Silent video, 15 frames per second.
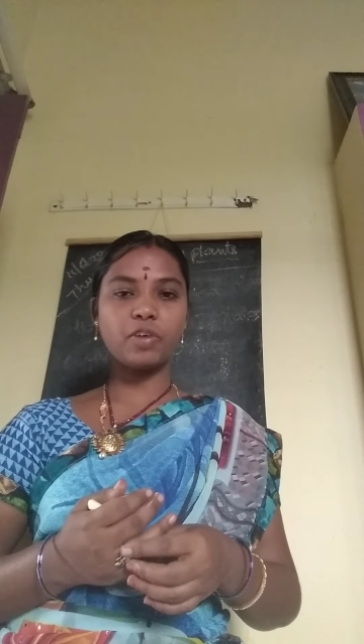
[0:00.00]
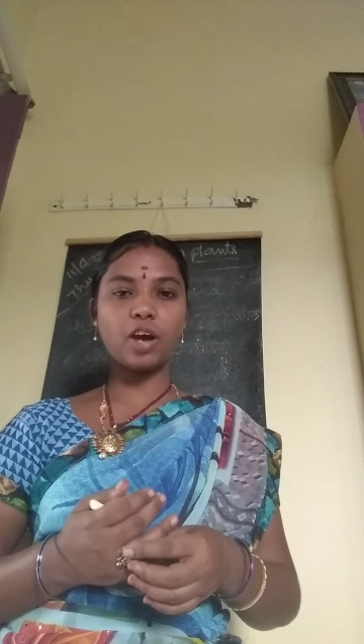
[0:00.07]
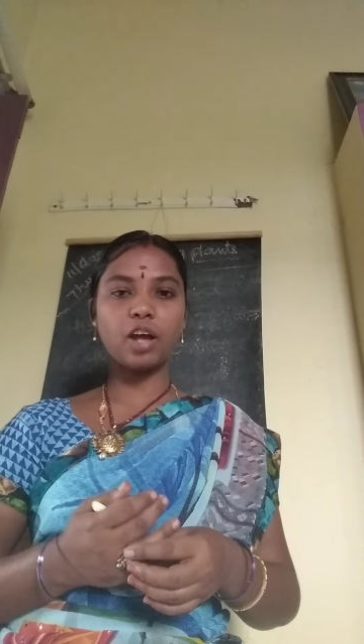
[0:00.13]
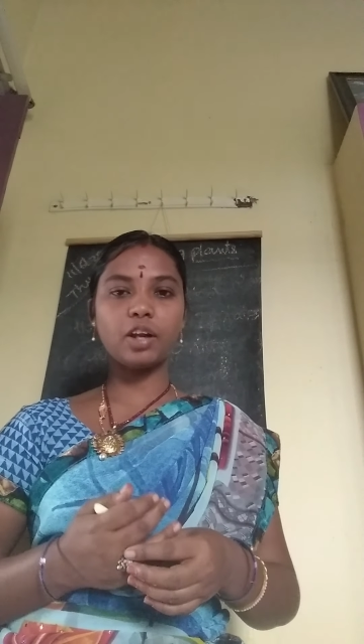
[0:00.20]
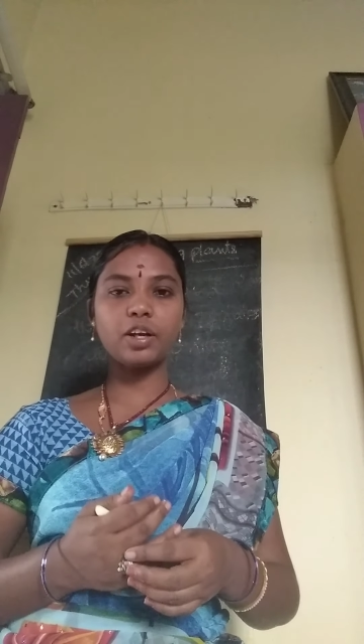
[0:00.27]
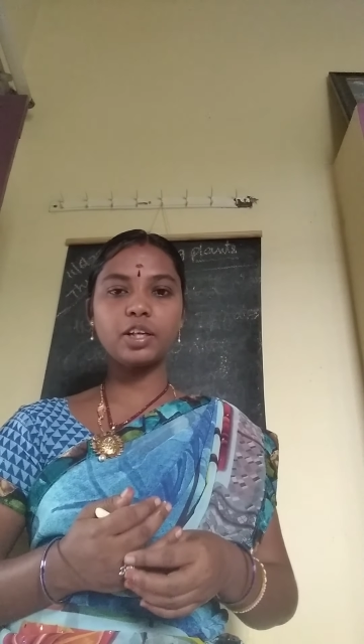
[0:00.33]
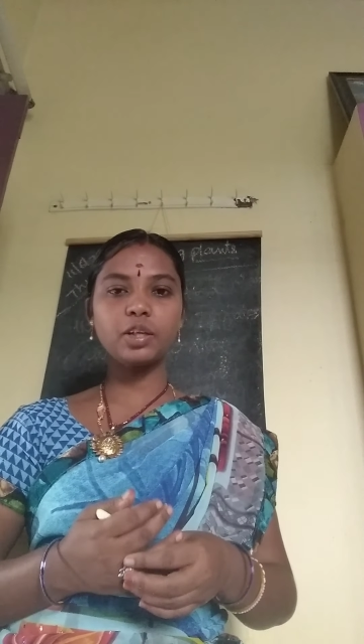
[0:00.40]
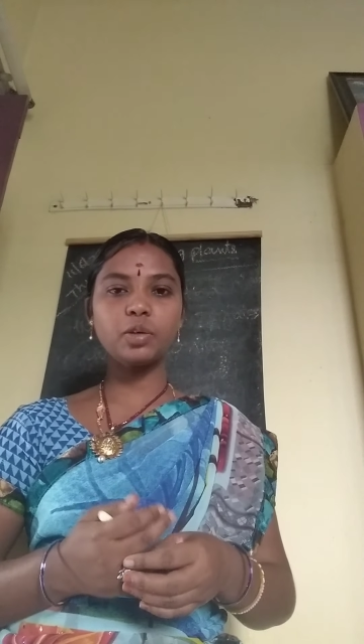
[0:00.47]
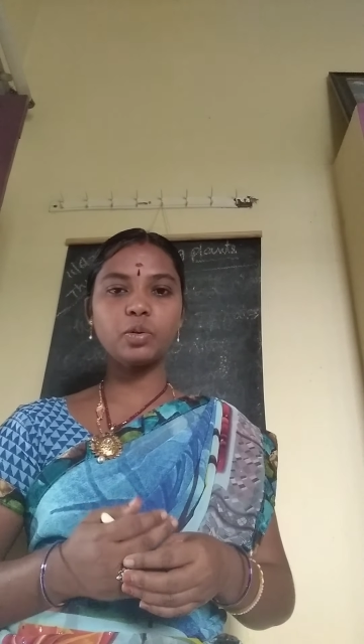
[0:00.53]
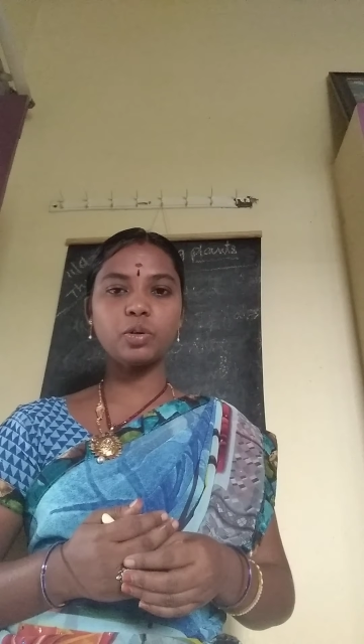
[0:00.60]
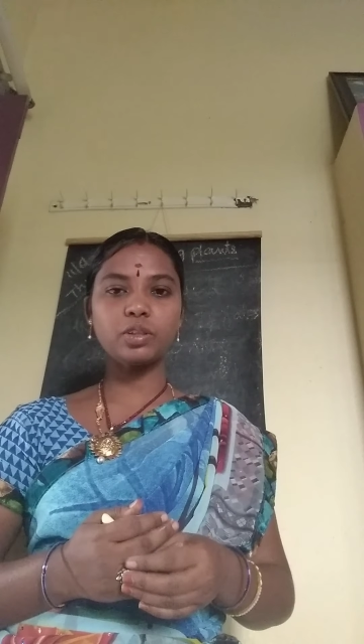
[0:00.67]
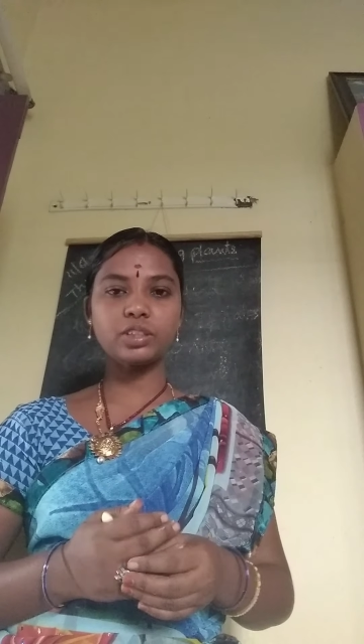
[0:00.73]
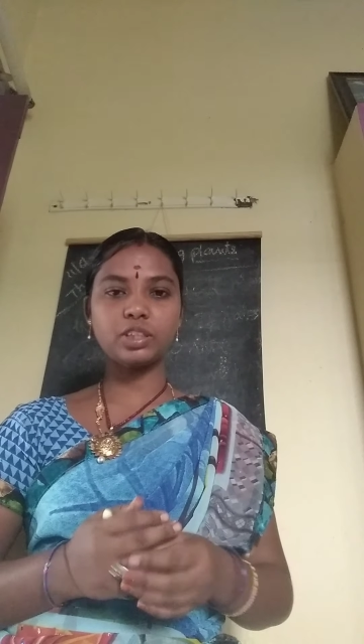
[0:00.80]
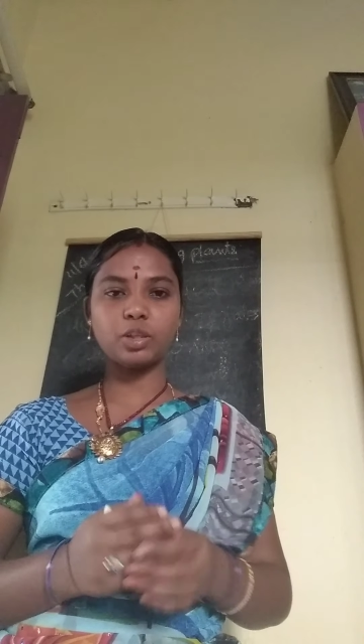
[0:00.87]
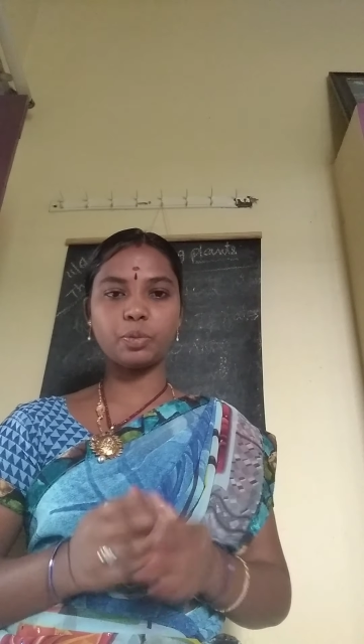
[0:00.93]
already
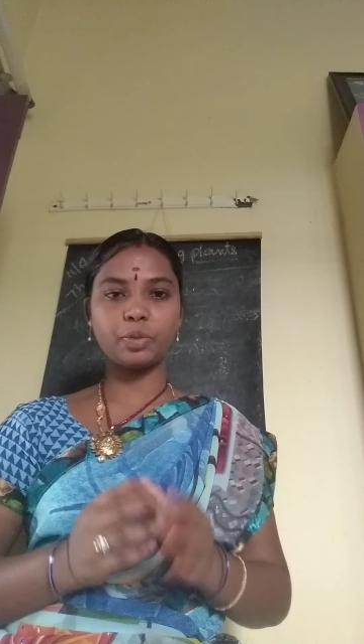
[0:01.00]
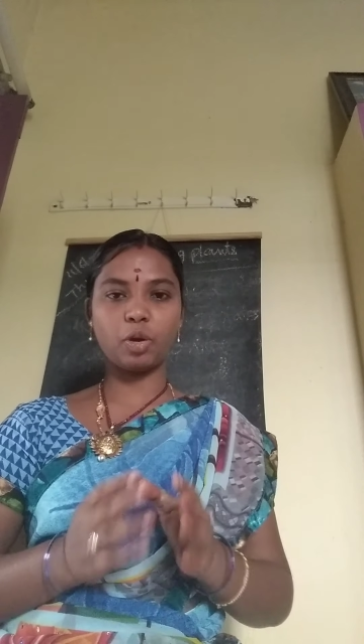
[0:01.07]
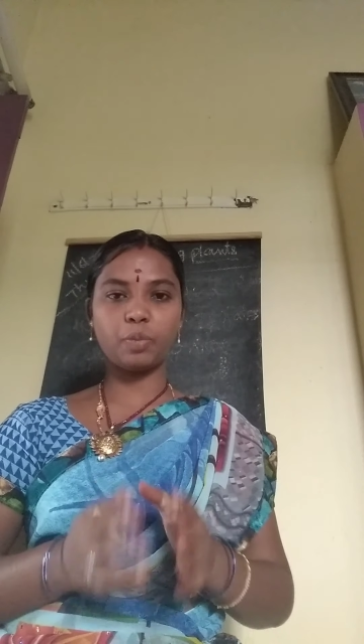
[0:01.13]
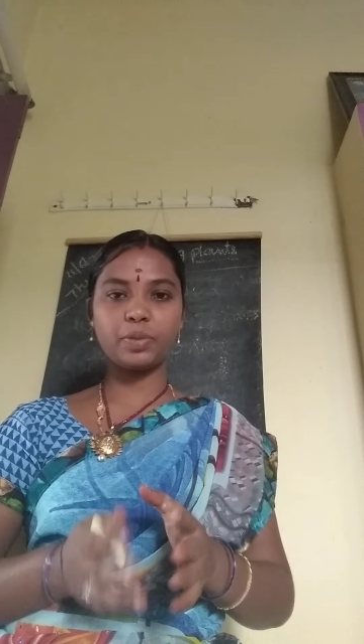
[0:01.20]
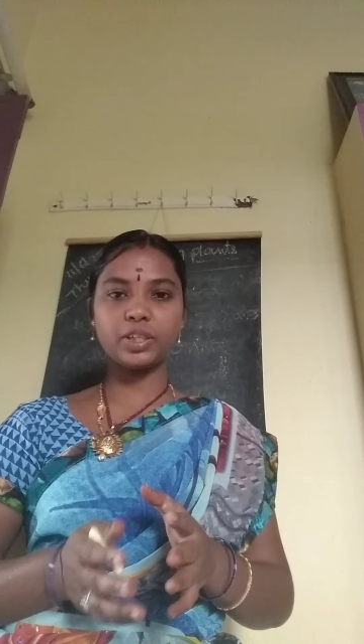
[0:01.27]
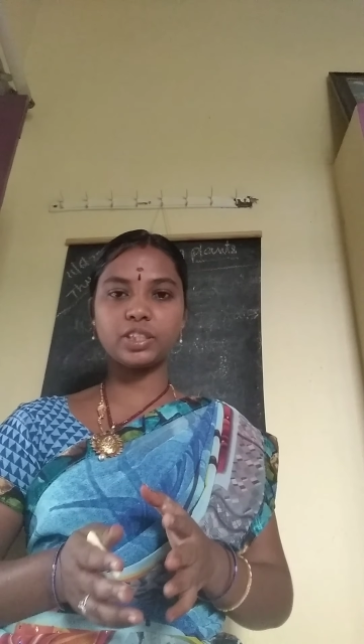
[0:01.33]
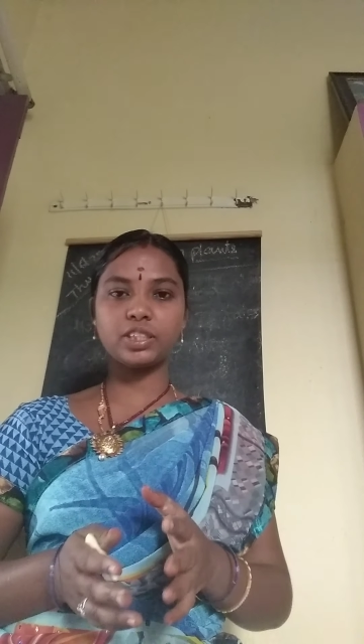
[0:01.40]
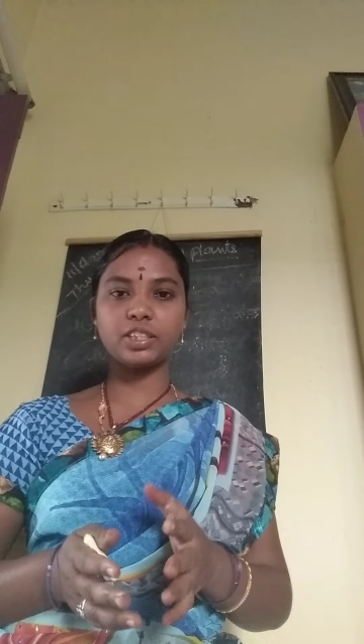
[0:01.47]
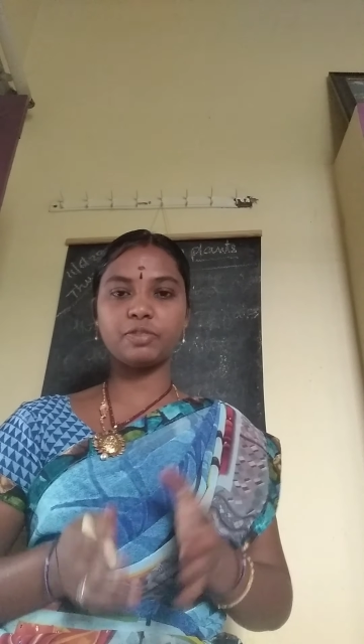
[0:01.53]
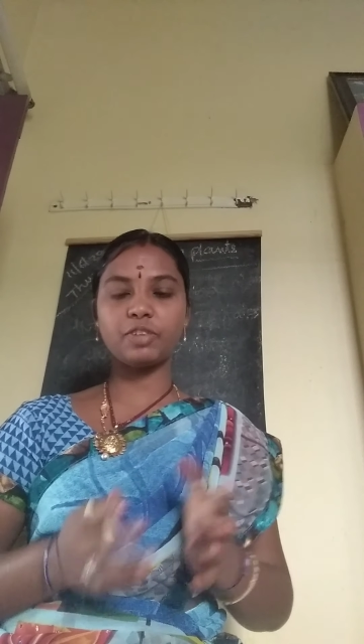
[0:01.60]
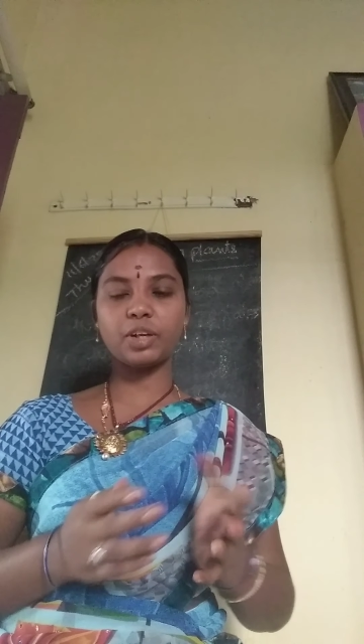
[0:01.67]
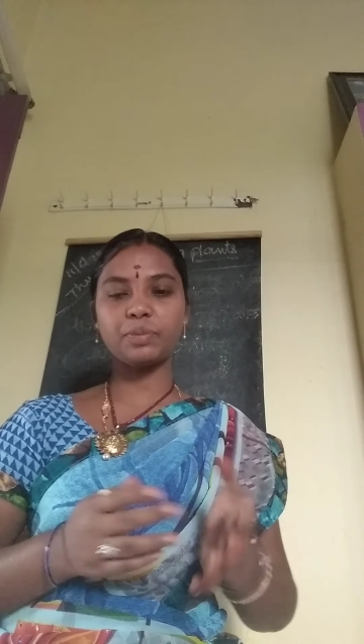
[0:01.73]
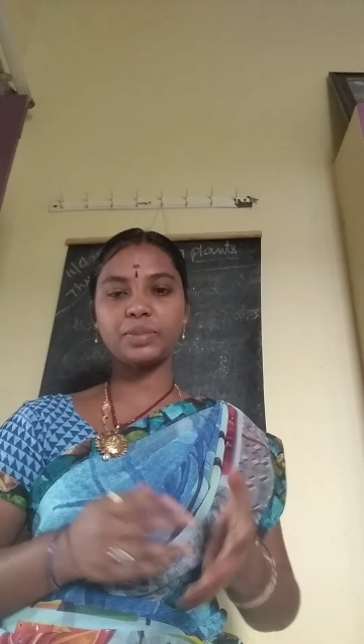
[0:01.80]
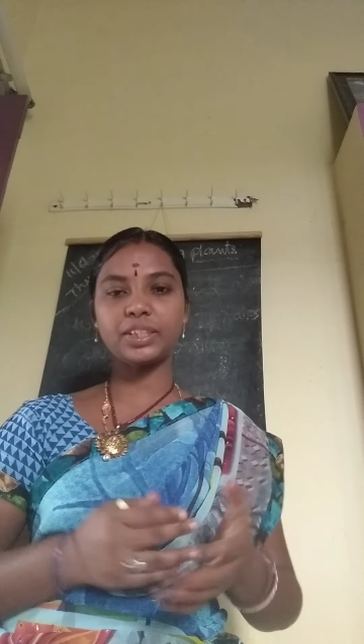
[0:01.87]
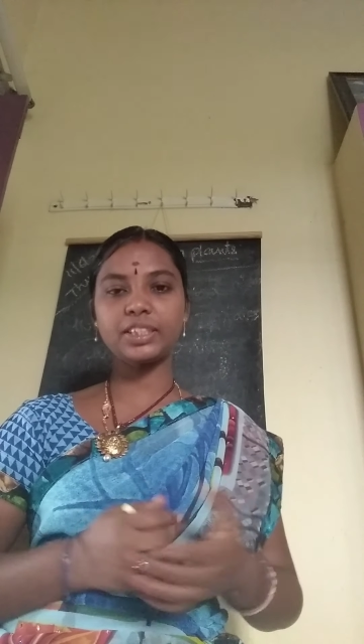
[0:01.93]
known some topics
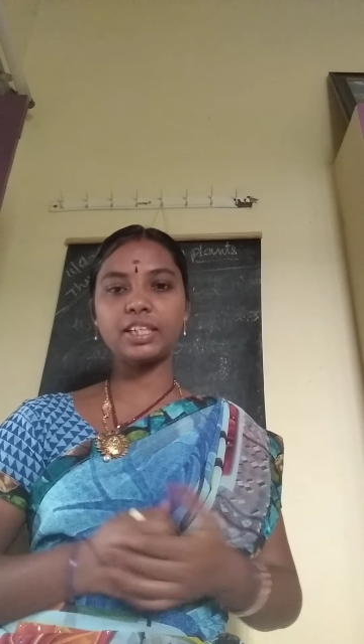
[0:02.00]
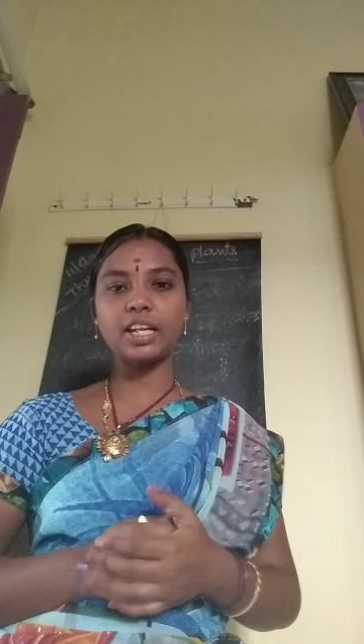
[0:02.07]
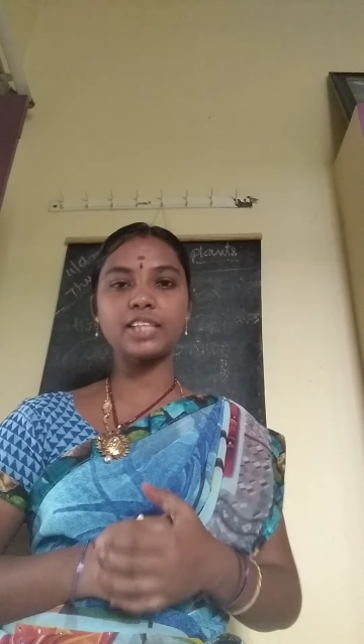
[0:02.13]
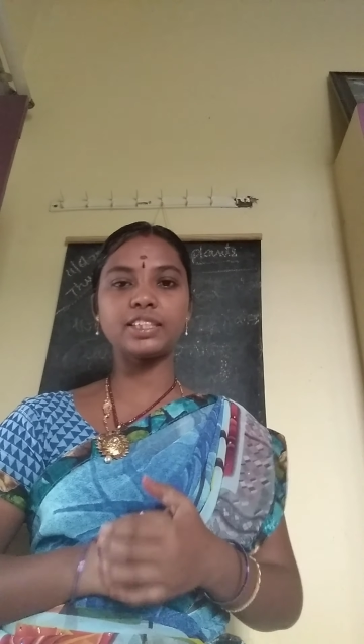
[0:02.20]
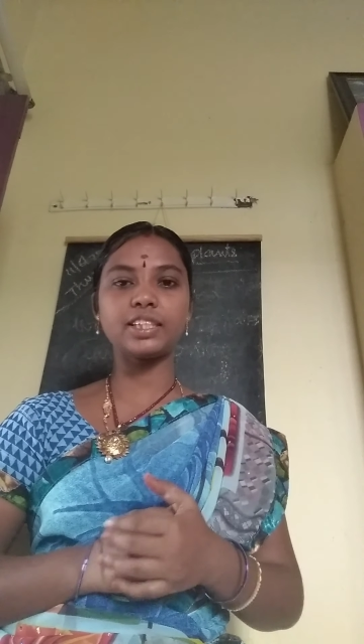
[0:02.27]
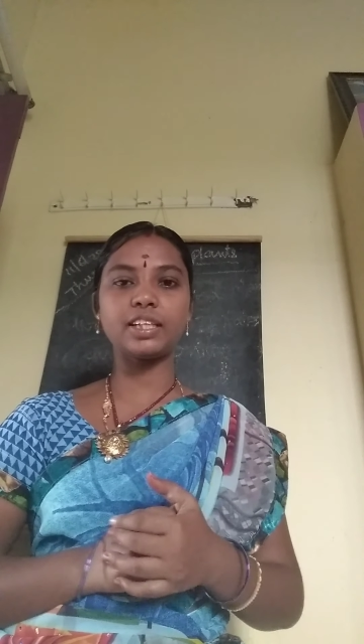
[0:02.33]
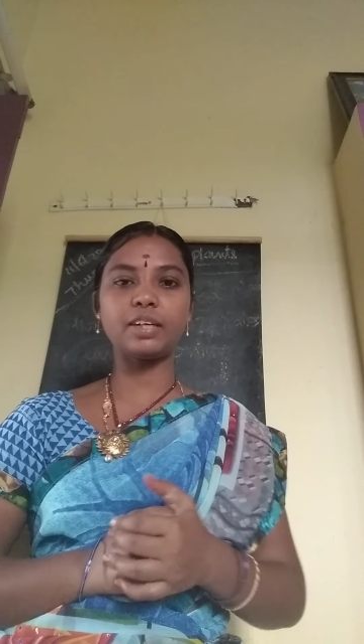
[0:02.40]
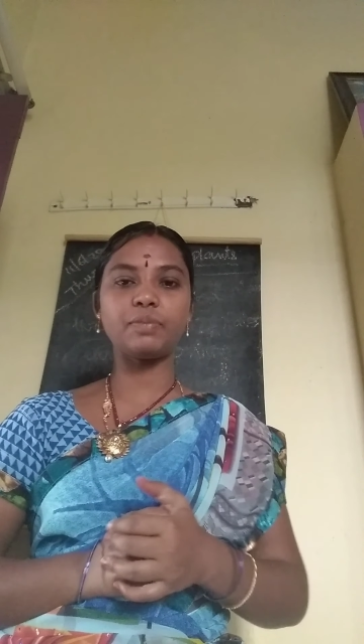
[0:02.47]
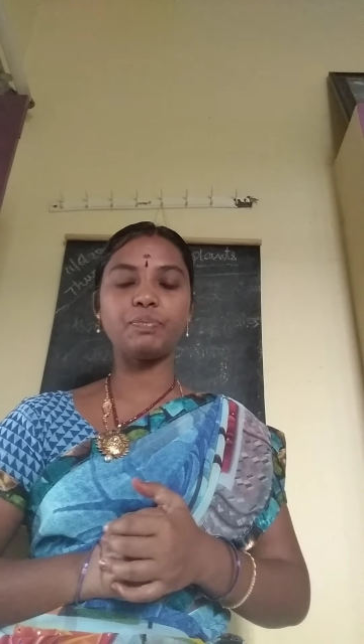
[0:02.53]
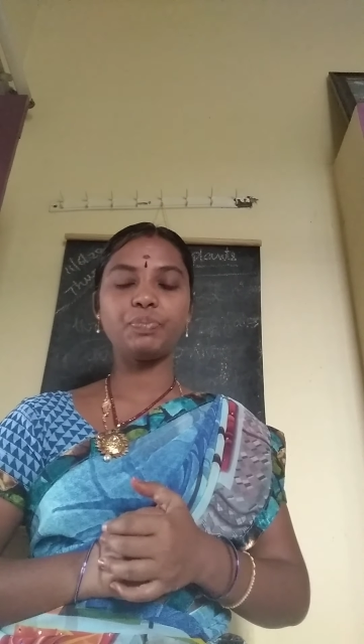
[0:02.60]
from this lesson.